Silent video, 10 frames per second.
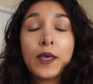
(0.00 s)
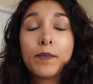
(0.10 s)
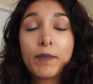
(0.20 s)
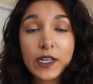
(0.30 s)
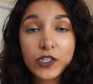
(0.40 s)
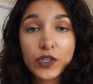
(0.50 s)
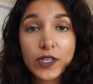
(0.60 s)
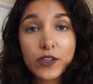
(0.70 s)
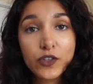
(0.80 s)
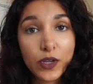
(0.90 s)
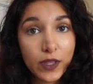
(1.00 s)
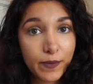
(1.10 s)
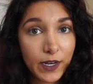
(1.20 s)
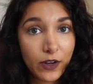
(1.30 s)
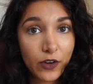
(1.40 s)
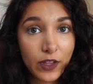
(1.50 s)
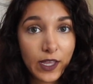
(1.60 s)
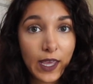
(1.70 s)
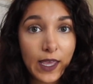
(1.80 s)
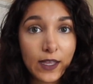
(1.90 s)
Make sure that you train them at an
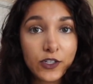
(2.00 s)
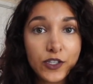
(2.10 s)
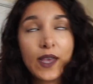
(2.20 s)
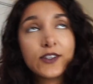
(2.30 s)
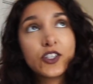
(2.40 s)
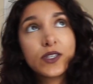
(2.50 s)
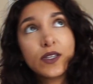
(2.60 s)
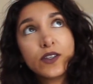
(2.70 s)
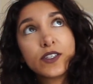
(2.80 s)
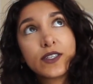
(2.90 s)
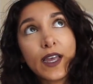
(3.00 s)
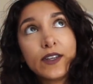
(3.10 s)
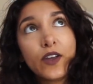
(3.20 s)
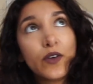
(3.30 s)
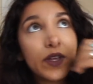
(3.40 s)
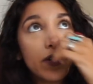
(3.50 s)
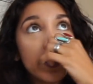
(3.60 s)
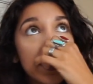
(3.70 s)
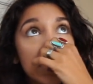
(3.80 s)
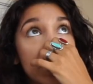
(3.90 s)
early age. And just a little side note here
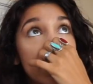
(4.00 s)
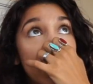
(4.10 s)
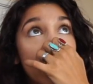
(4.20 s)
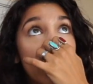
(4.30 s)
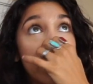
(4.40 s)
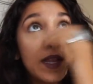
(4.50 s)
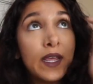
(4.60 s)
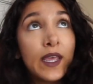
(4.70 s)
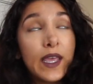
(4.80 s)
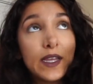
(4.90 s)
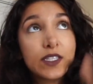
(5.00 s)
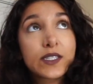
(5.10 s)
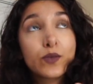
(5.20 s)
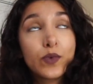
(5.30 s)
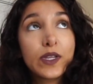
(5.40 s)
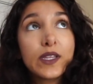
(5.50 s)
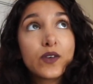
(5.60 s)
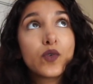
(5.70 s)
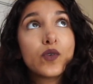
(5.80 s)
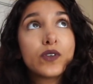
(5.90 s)
that I should throw in, it's really
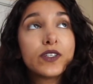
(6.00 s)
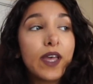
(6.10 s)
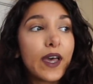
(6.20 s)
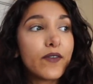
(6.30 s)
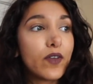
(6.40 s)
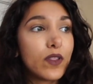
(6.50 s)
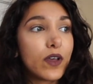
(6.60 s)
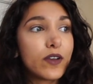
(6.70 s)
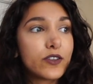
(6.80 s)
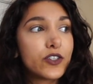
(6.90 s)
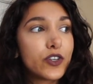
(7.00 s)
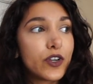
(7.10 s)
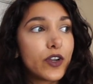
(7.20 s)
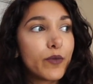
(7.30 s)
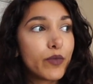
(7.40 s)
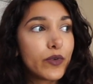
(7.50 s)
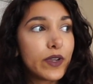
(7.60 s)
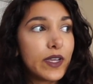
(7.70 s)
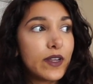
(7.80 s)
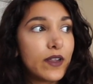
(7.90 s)
cool to have a larger
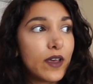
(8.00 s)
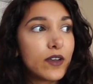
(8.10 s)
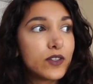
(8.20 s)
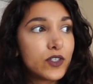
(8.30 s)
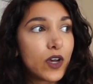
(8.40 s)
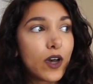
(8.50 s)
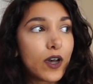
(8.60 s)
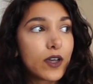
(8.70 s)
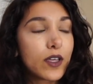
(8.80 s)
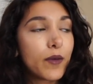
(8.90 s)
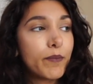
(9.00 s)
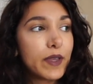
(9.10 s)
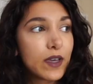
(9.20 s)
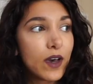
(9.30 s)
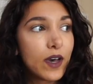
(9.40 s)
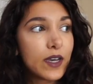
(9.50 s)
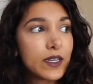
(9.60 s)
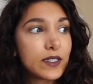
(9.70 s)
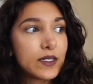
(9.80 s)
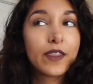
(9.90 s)
breed dog
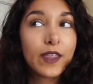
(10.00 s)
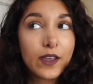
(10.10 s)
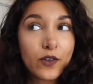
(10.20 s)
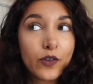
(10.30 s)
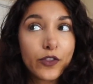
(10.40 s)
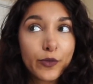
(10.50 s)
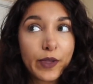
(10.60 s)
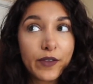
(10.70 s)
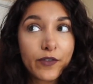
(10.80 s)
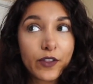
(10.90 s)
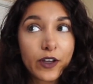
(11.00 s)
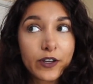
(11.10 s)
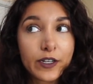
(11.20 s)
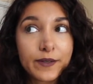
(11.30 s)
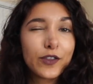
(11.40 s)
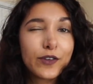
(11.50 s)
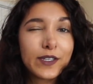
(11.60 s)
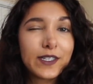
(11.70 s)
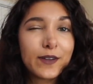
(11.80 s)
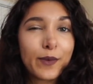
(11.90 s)
because they can hold their pee for longer. They're
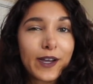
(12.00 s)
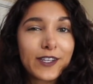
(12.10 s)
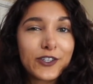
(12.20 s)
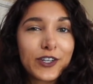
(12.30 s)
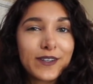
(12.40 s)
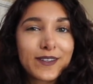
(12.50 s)
easy to potty train.